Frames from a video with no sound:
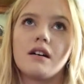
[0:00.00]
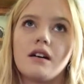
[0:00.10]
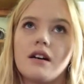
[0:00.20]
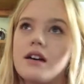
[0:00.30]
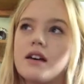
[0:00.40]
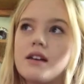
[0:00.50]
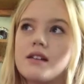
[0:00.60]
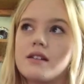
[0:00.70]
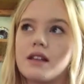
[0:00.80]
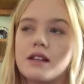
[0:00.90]

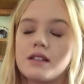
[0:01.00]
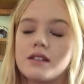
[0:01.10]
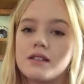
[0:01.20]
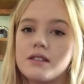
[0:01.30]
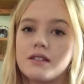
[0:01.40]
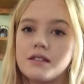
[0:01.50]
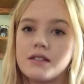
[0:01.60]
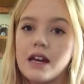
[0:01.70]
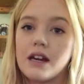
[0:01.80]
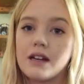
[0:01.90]
I like
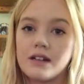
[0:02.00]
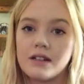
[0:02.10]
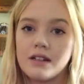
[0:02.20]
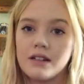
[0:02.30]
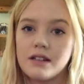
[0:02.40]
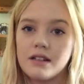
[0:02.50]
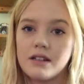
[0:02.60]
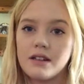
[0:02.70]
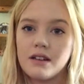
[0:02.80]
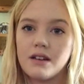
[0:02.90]
stared
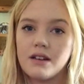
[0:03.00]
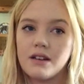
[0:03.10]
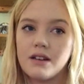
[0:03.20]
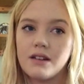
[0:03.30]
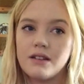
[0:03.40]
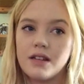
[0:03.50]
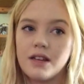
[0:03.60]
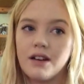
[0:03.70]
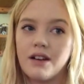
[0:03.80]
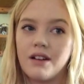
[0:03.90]

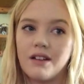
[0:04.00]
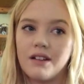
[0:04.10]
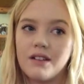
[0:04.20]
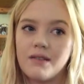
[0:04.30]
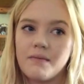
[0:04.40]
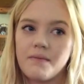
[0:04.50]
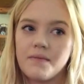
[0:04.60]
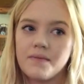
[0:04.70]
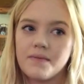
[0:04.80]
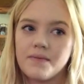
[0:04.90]
until,
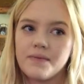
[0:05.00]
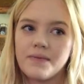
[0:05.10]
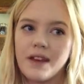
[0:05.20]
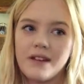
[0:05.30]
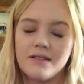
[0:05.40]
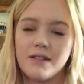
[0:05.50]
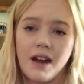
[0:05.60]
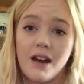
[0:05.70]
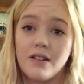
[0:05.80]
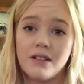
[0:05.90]
I don't know
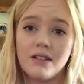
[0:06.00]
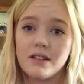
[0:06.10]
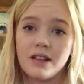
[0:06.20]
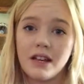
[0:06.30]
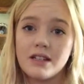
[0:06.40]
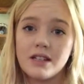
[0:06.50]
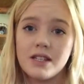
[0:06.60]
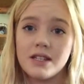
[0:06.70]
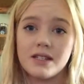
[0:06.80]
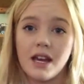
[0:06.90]
how long, like I
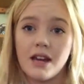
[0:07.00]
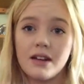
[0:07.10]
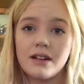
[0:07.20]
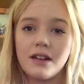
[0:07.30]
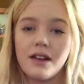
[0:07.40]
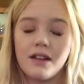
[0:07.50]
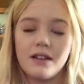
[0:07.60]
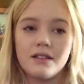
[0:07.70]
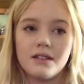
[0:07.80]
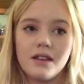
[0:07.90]
just stared
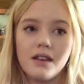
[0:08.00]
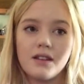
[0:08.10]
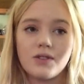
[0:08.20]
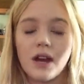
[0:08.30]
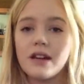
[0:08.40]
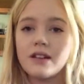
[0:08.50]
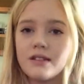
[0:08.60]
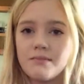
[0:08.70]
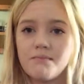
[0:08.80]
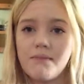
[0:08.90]
and trying
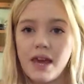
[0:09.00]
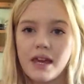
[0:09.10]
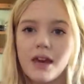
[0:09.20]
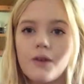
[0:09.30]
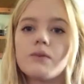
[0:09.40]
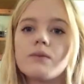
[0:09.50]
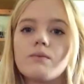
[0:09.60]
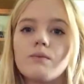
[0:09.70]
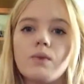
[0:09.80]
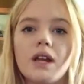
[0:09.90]
to make out
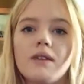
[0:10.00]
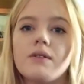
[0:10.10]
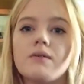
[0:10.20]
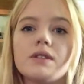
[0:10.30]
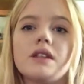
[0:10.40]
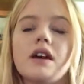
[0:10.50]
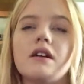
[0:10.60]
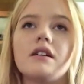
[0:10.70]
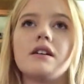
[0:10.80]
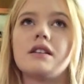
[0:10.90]
whatever was
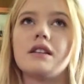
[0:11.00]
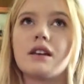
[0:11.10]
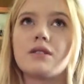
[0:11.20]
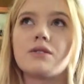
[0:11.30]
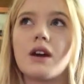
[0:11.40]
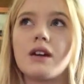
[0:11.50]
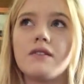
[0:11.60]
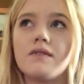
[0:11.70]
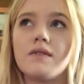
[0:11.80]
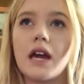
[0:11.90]
there, and like trying
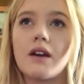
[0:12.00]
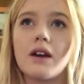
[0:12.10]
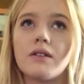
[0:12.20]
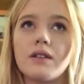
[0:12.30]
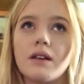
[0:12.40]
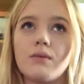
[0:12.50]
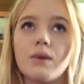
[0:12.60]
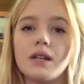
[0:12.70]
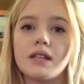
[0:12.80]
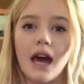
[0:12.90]
to figure out like
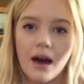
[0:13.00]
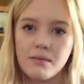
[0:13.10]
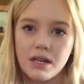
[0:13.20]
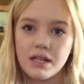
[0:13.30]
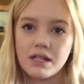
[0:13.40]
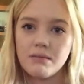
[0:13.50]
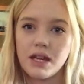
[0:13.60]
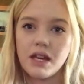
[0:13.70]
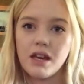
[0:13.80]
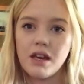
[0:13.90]
what is happening to
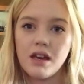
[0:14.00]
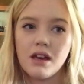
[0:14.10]
me.